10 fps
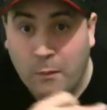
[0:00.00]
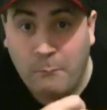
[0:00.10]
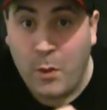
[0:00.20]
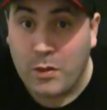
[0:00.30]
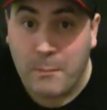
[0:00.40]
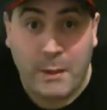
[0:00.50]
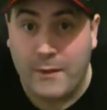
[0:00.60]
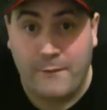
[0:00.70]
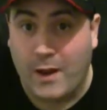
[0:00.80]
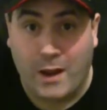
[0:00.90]
put the
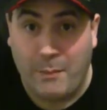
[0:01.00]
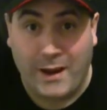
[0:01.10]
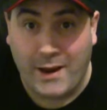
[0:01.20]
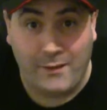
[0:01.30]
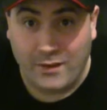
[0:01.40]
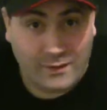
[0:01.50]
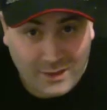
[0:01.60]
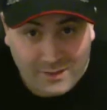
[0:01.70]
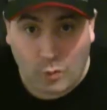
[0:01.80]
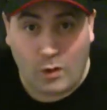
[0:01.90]
motherfucker back in.
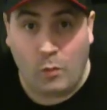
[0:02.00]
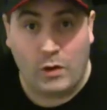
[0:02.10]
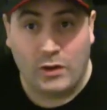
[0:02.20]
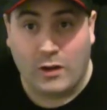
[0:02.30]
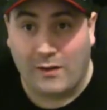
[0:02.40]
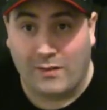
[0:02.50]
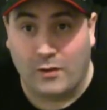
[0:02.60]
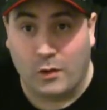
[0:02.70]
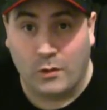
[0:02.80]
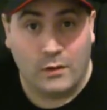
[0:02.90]
That's all I want you guys to
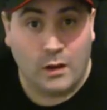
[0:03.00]
do.